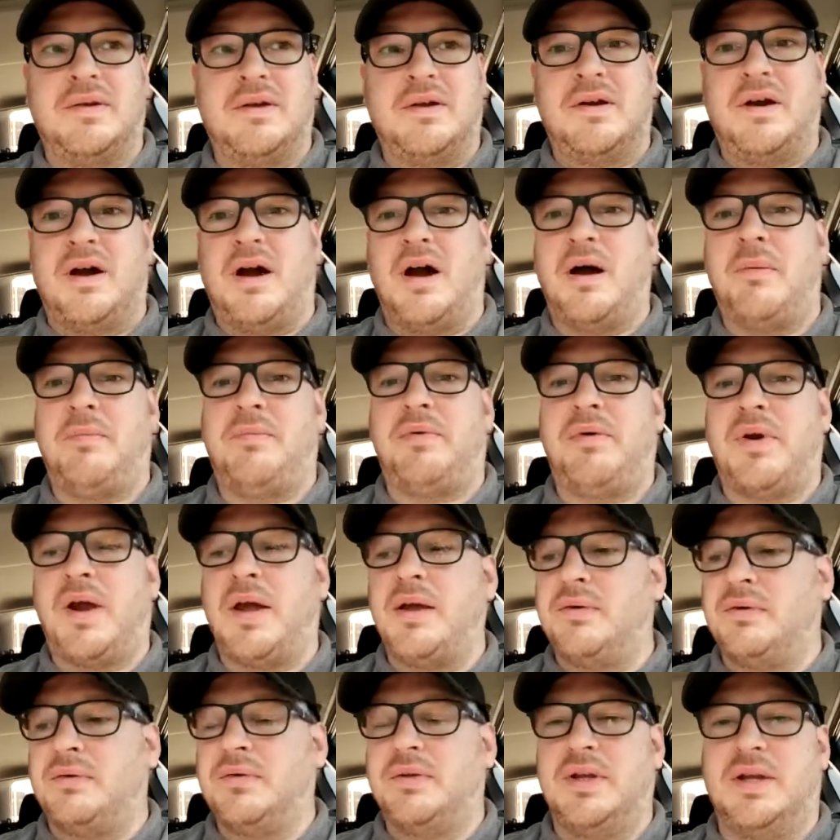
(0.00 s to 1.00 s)
operate
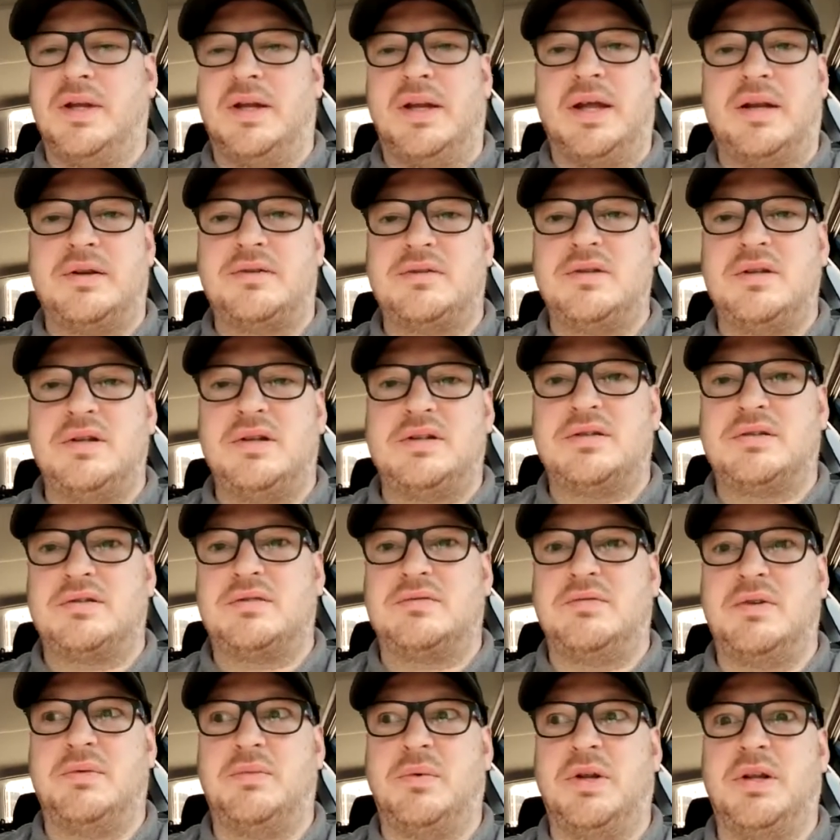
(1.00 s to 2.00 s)
all the electrics,
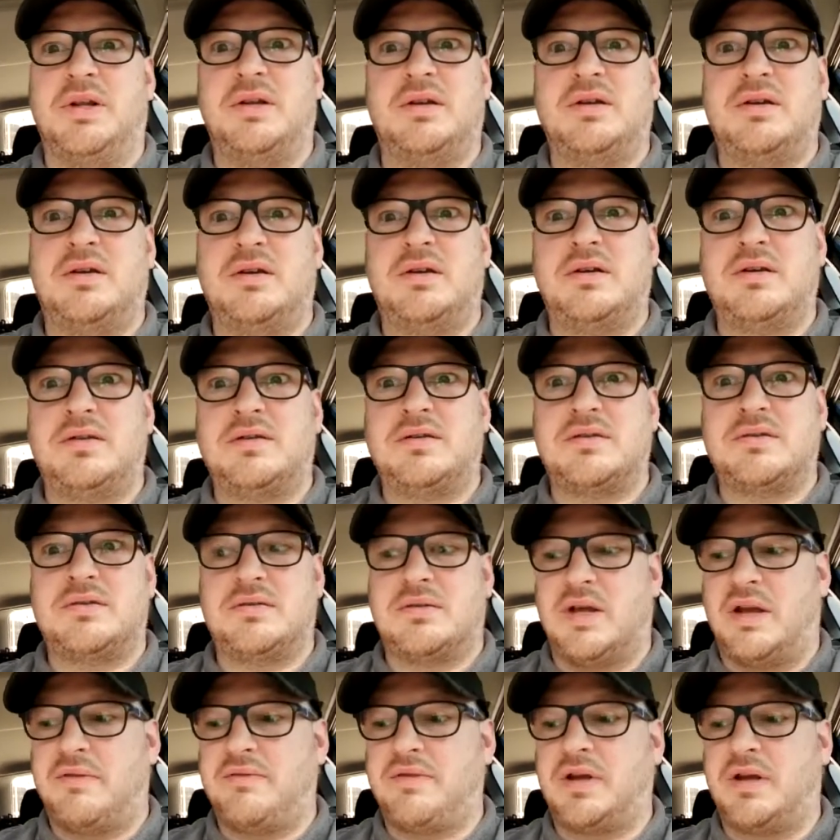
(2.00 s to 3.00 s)
your windows,
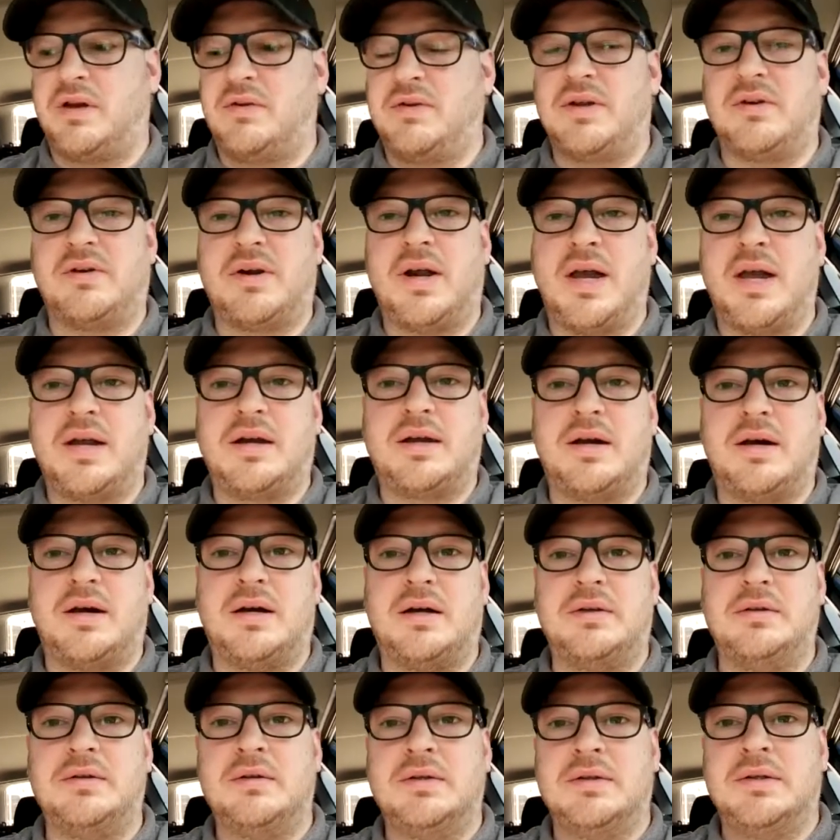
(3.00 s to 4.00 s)
have a go at your
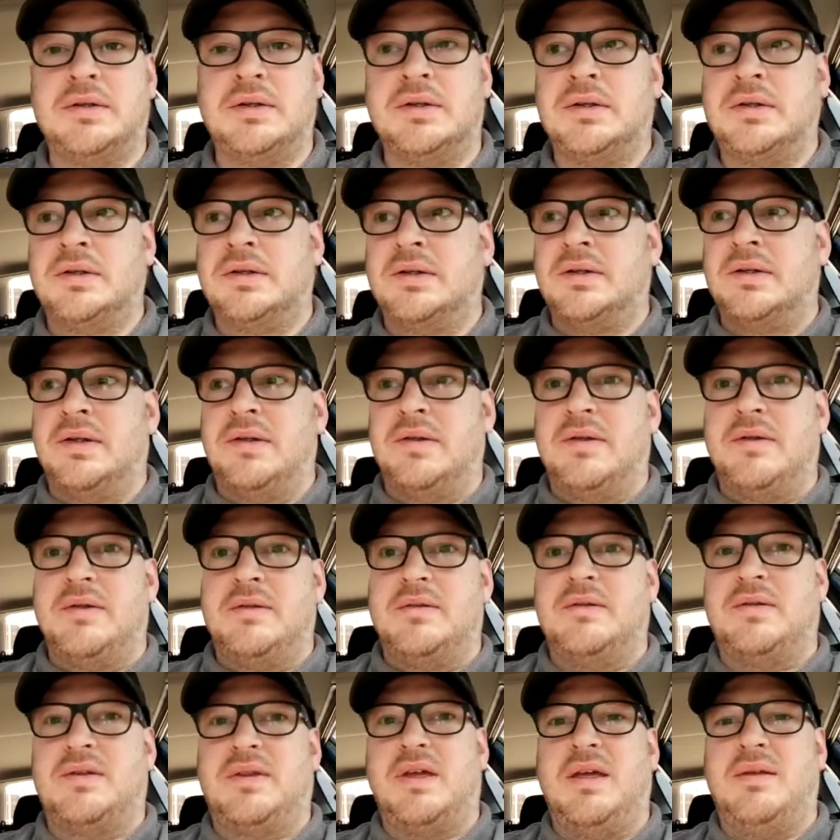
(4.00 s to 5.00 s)
aircon.
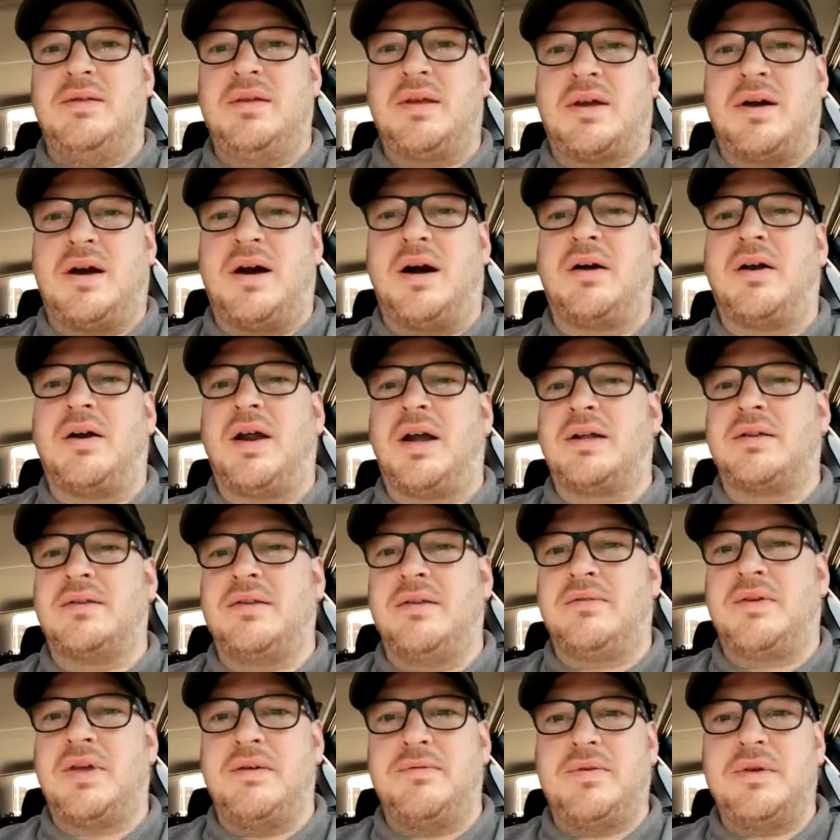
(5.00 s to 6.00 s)
Just keep the car active,
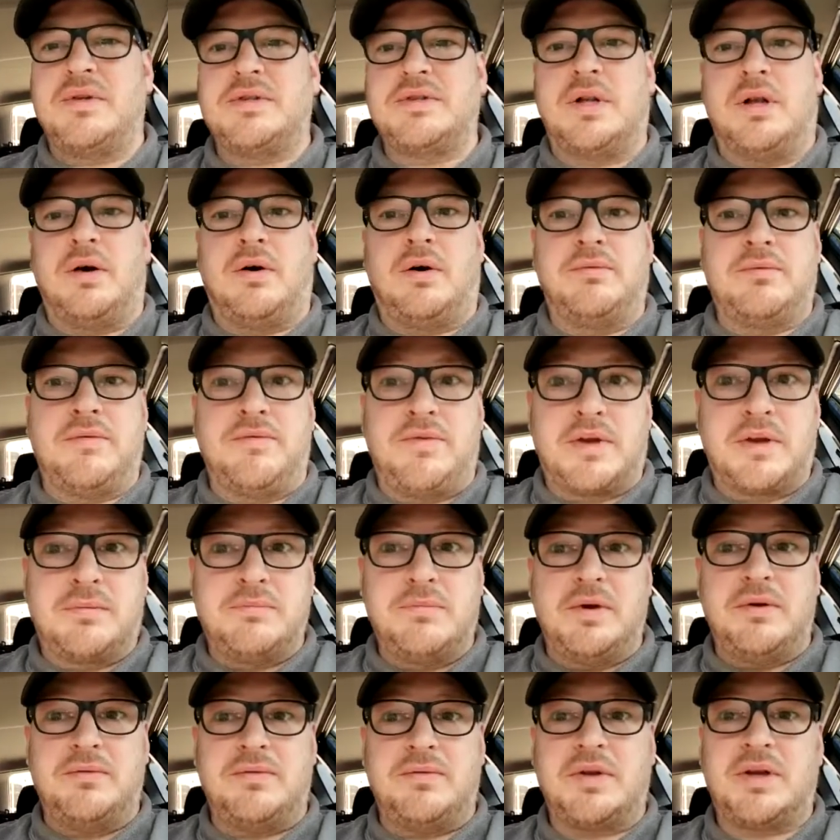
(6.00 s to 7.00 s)
keep things alive. If you can
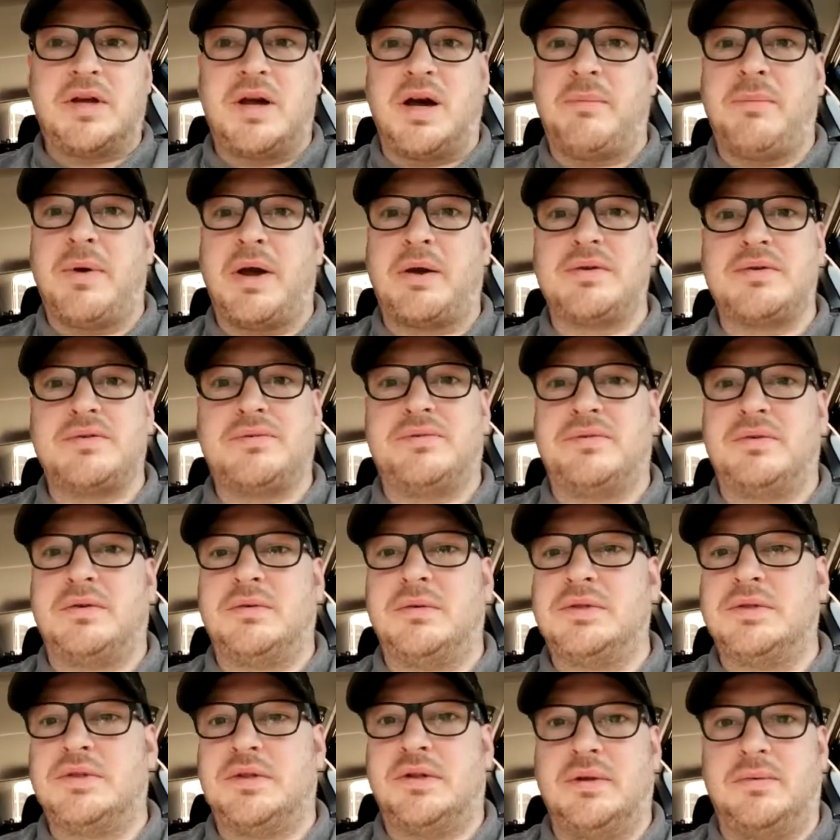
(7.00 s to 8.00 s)
move the car backwards and
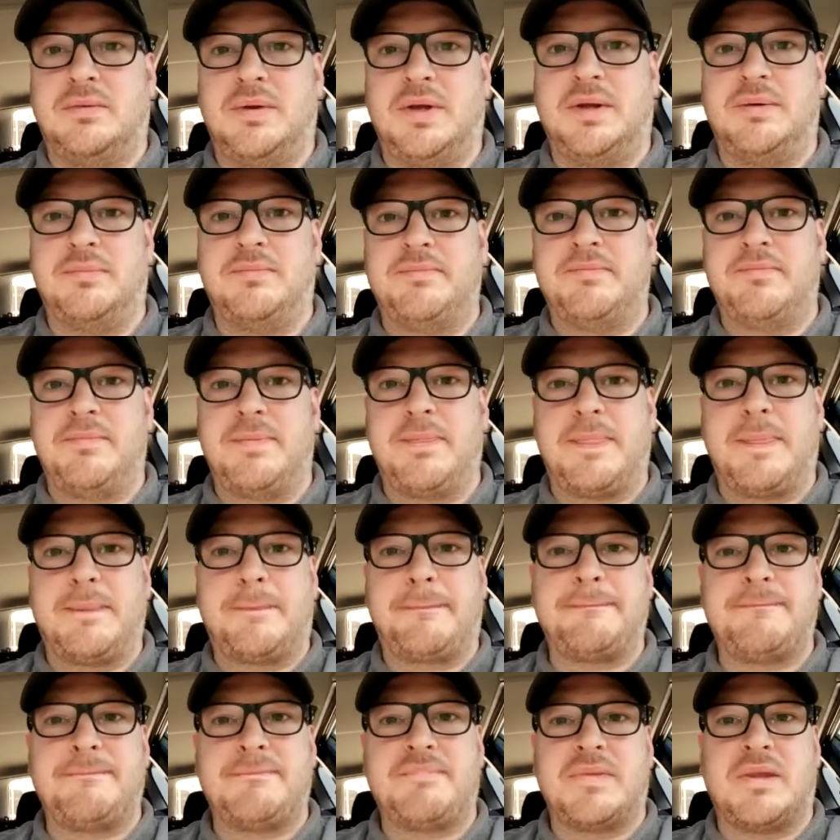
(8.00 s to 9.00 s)
forwards, do it.
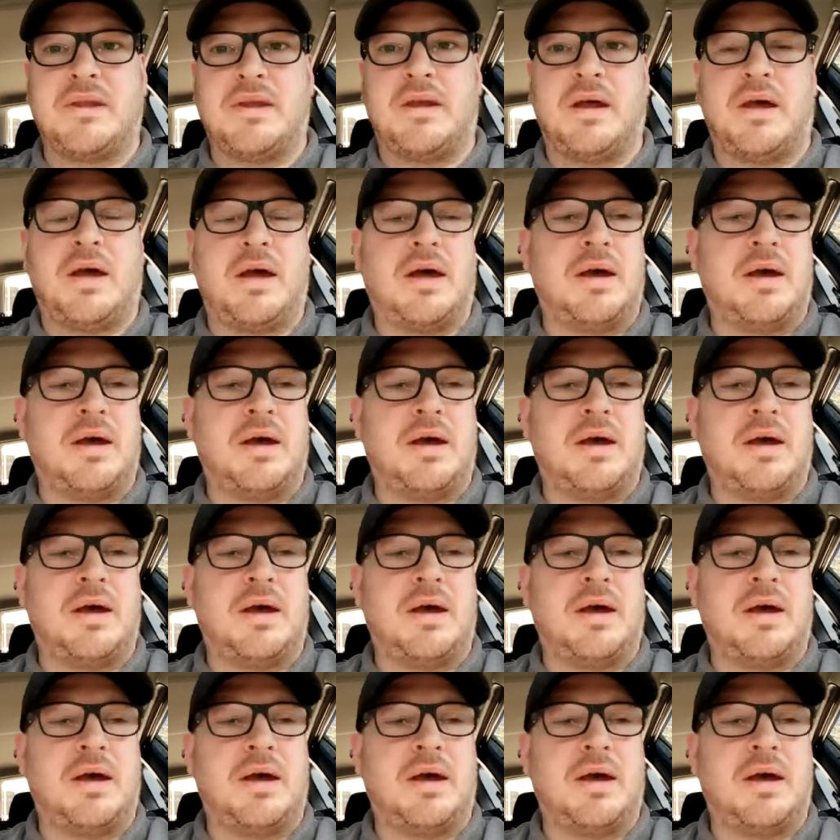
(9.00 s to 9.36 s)
Yeah,